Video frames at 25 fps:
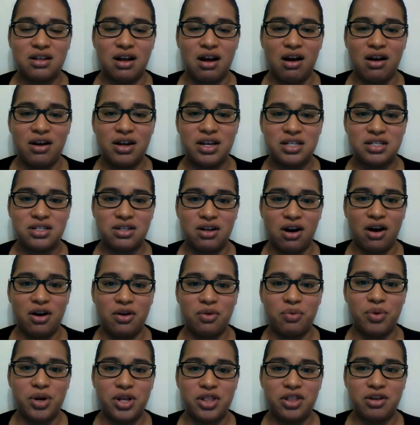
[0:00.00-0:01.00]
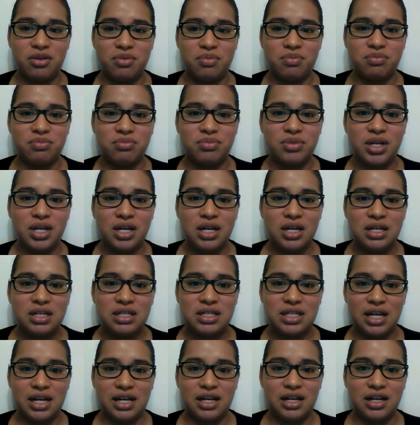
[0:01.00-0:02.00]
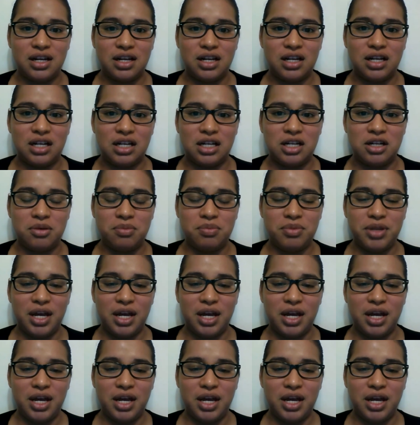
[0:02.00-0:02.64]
all his heart rhythm data